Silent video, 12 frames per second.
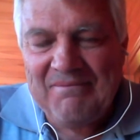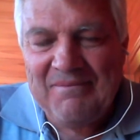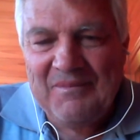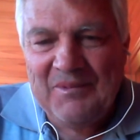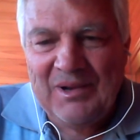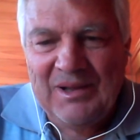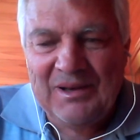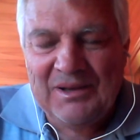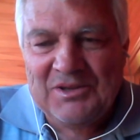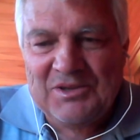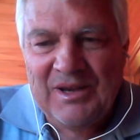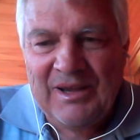well,
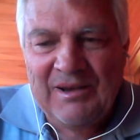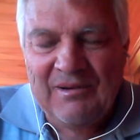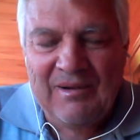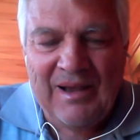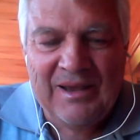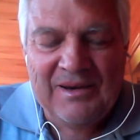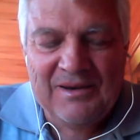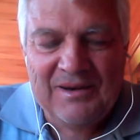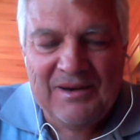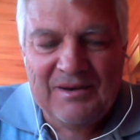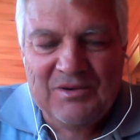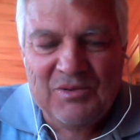it's now
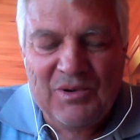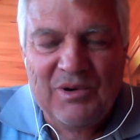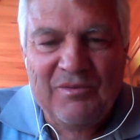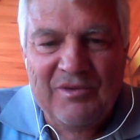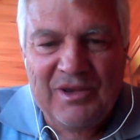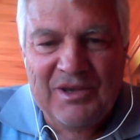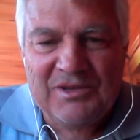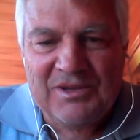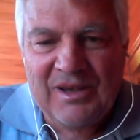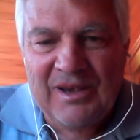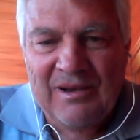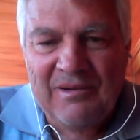12 years
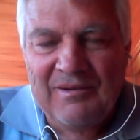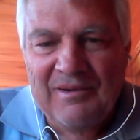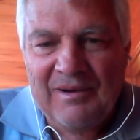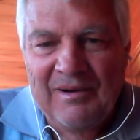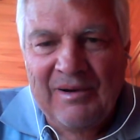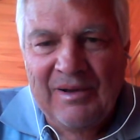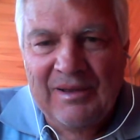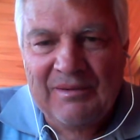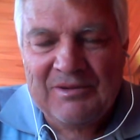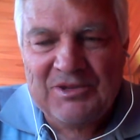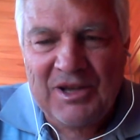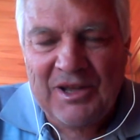ago, I
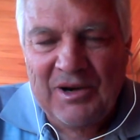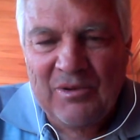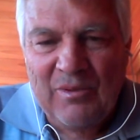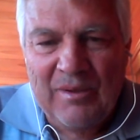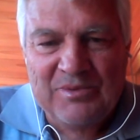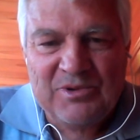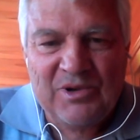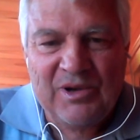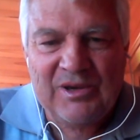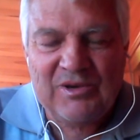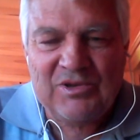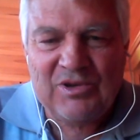started a website
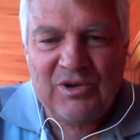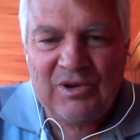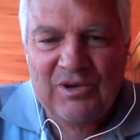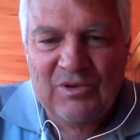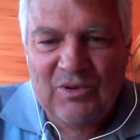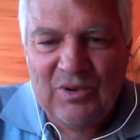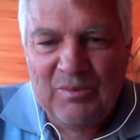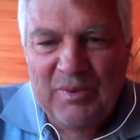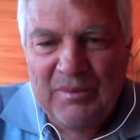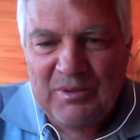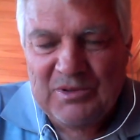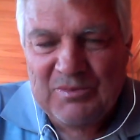site called the
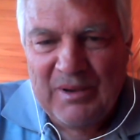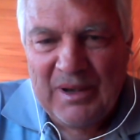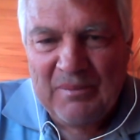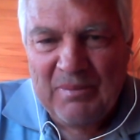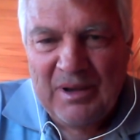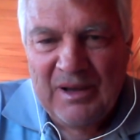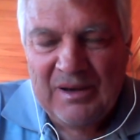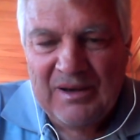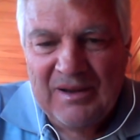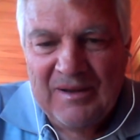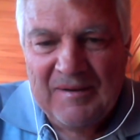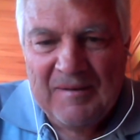People's Bank Party.
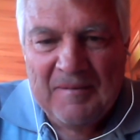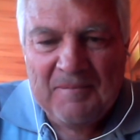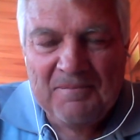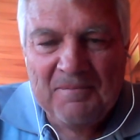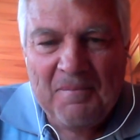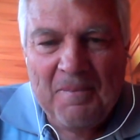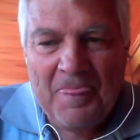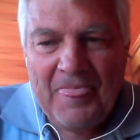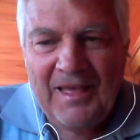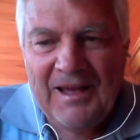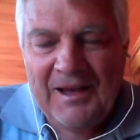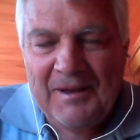
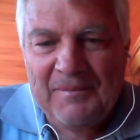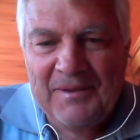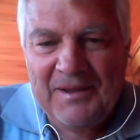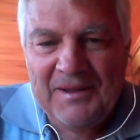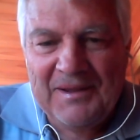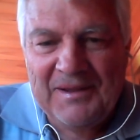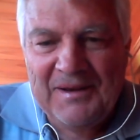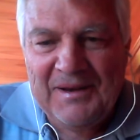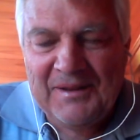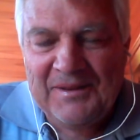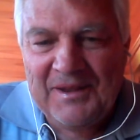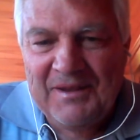Um,
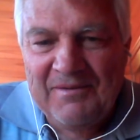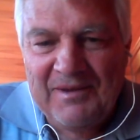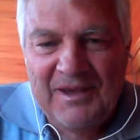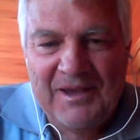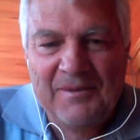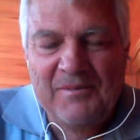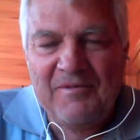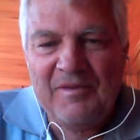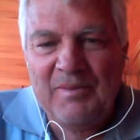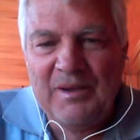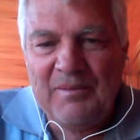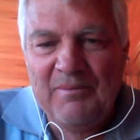Nothing ever came of the
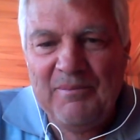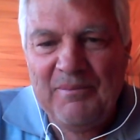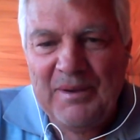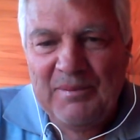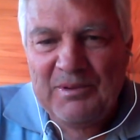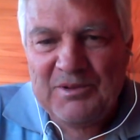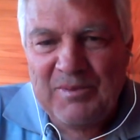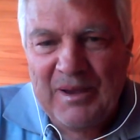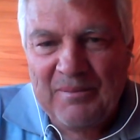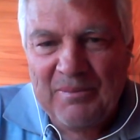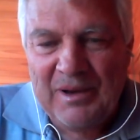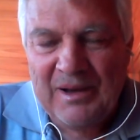big People's
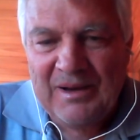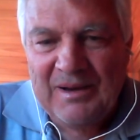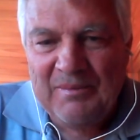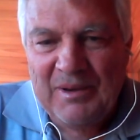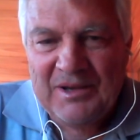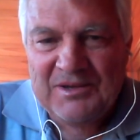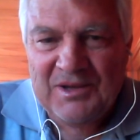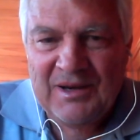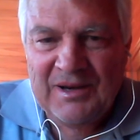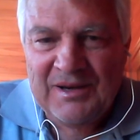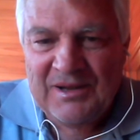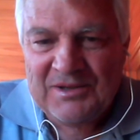Bank Party. Basically,
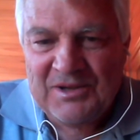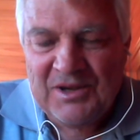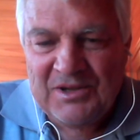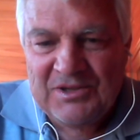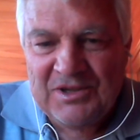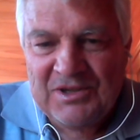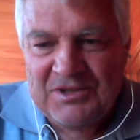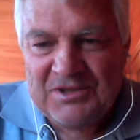it doesn't exist.